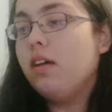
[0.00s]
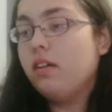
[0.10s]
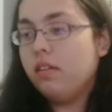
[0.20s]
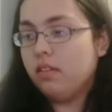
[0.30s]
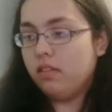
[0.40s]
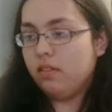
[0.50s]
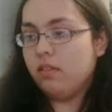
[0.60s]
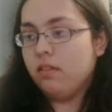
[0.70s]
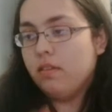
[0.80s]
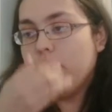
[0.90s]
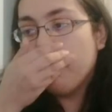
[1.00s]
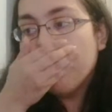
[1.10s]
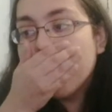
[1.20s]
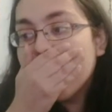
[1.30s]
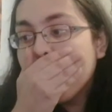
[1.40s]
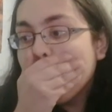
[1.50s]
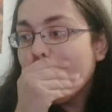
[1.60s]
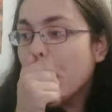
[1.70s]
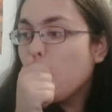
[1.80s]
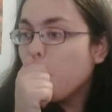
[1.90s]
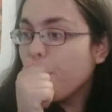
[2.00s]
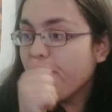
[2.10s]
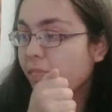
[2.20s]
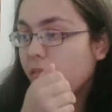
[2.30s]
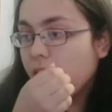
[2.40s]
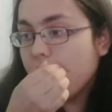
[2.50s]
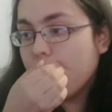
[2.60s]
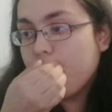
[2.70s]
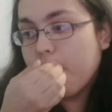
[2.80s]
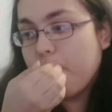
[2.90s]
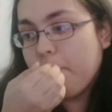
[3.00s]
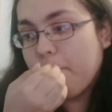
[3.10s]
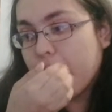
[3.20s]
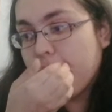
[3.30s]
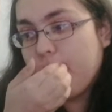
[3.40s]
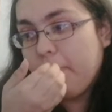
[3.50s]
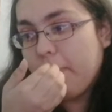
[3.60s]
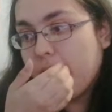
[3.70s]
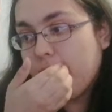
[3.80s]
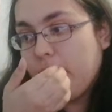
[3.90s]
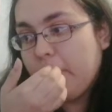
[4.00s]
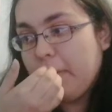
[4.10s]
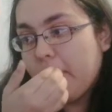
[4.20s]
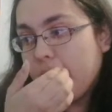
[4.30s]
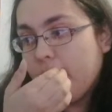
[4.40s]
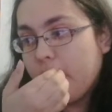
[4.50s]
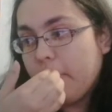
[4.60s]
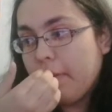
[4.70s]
(silence)